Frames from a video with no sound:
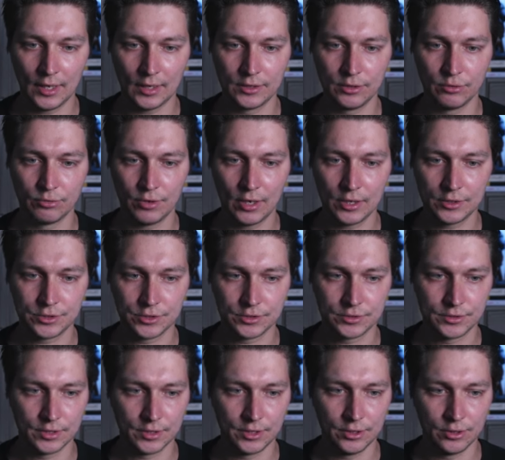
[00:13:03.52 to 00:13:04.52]
you
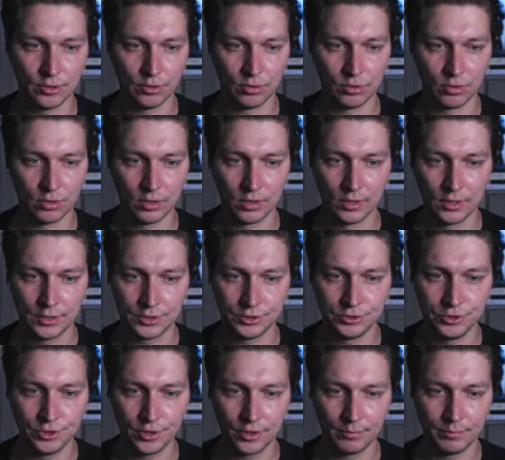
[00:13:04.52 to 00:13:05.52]
register your
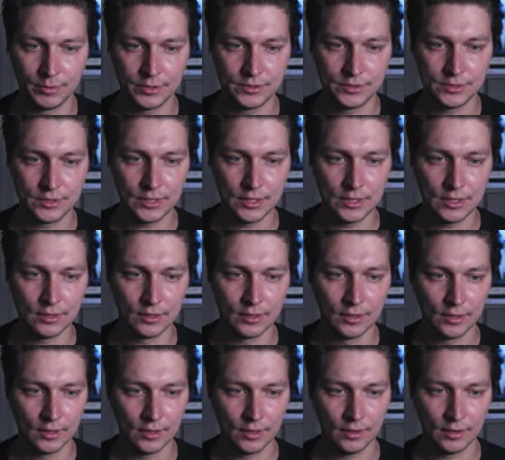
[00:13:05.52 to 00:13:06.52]
gRPC
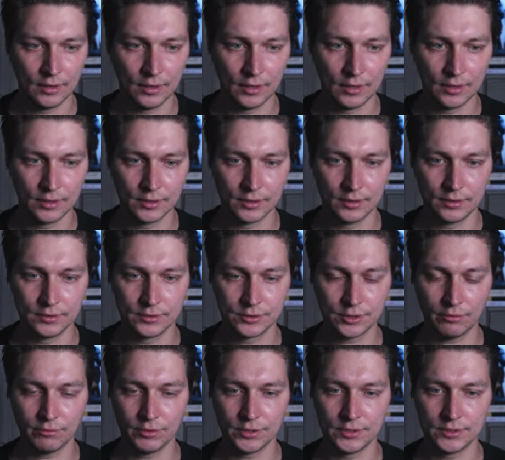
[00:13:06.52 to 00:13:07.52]

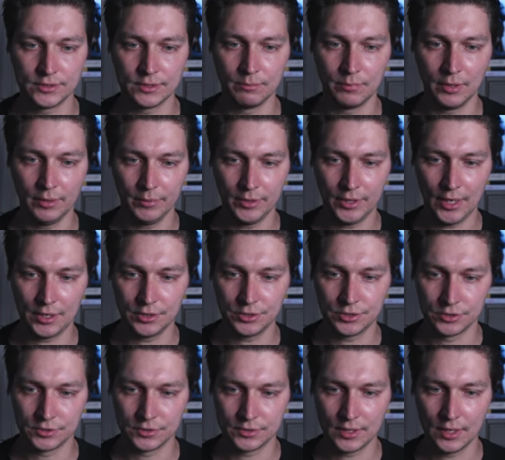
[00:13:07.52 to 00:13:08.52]
services
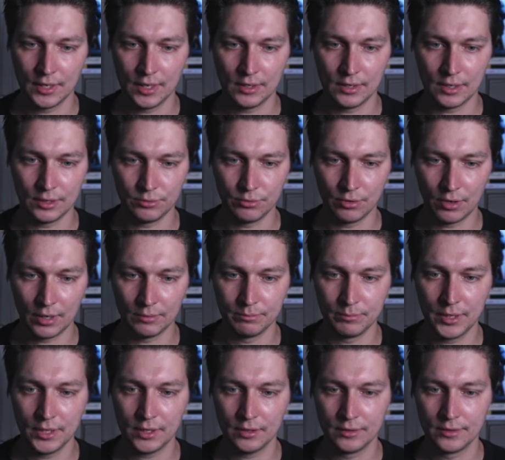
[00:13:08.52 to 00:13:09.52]
implementations. Then you run
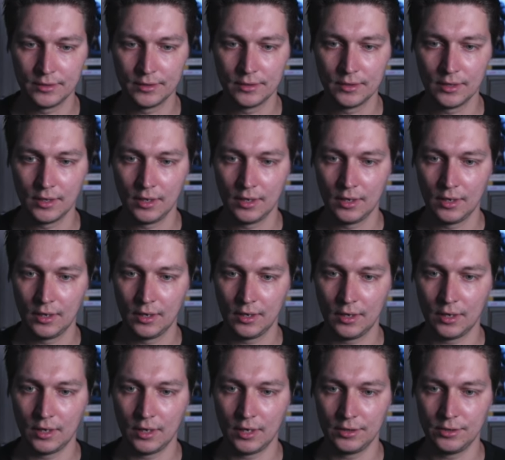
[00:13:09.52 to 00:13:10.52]
build,
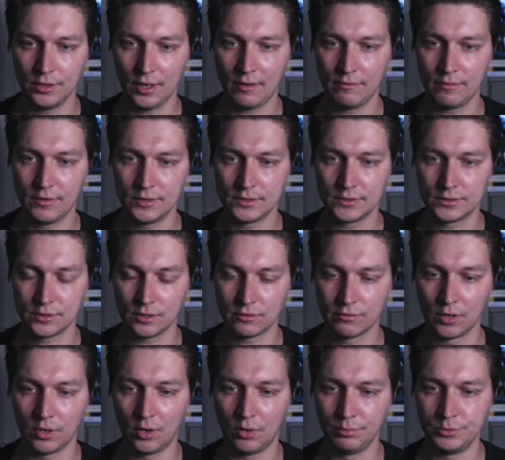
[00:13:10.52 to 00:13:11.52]
you have this server
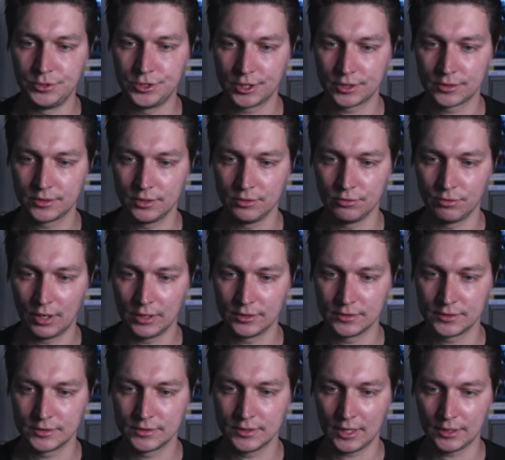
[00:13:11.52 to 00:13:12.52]
object, you run
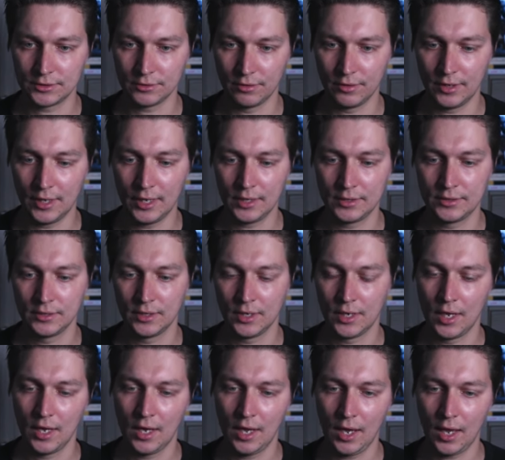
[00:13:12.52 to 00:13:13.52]
start on that,
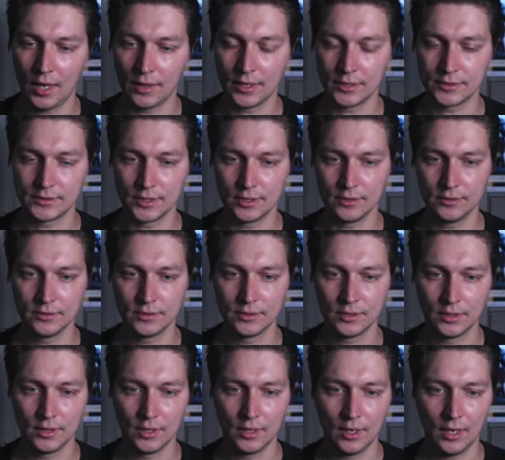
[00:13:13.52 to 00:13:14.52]
and that's it.
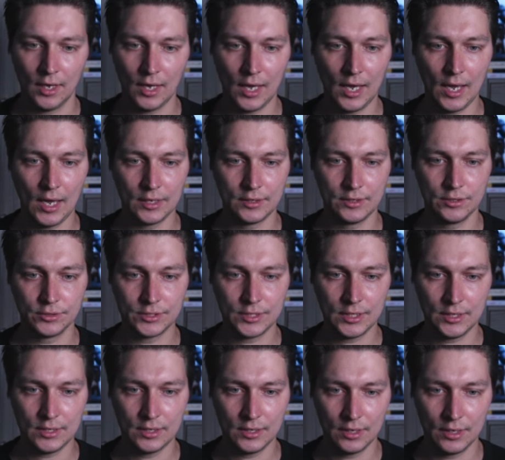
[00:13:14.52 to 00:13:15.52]
And you see
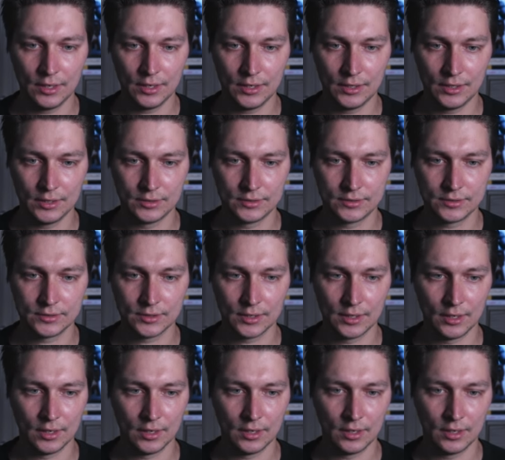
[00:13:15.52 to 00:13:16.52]
here it's
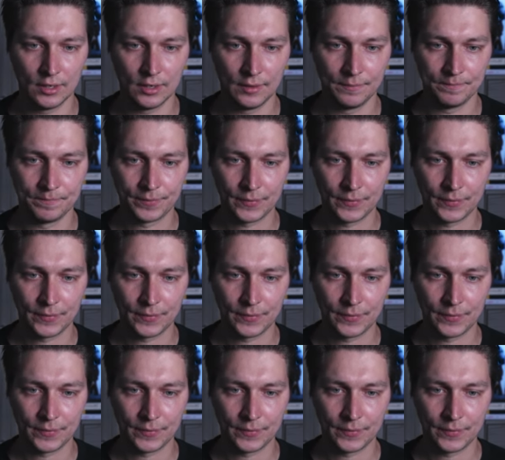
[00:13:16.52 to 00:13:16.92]
kind